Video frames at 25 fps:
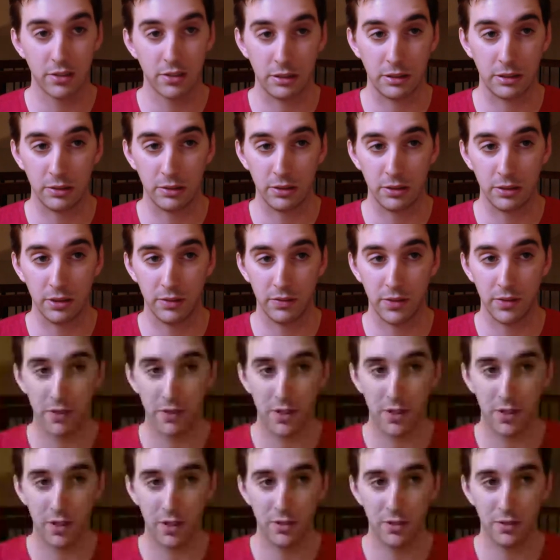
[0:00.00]
I don't know if they've
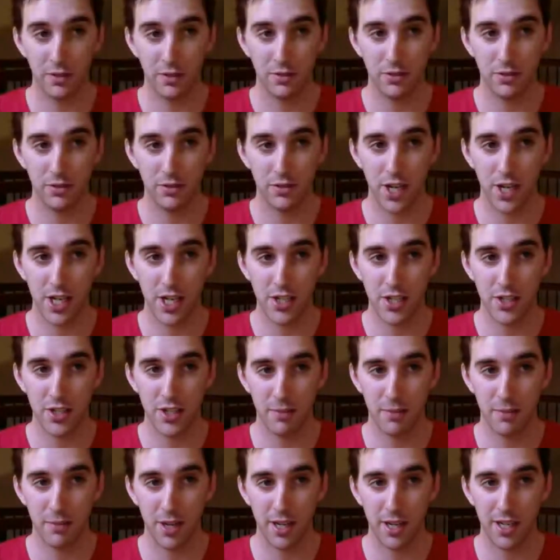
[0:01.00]
all changed.
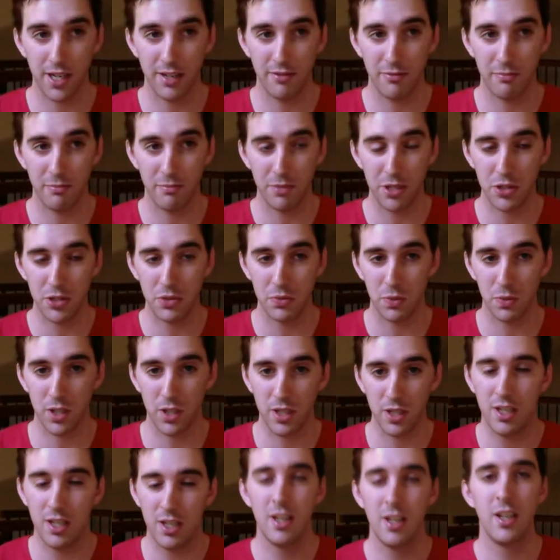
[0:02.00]
I might have missed
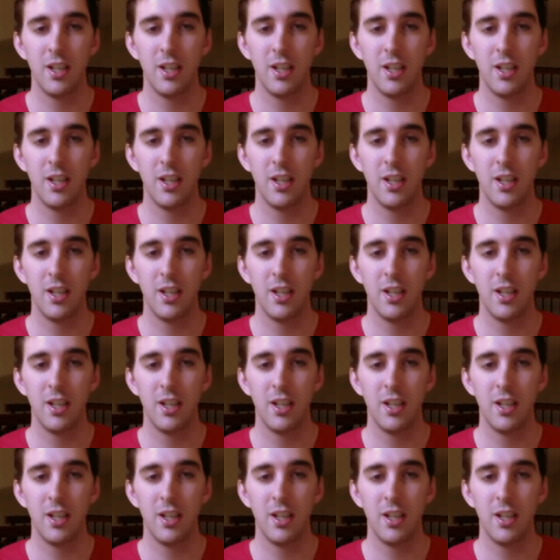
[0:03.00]
one.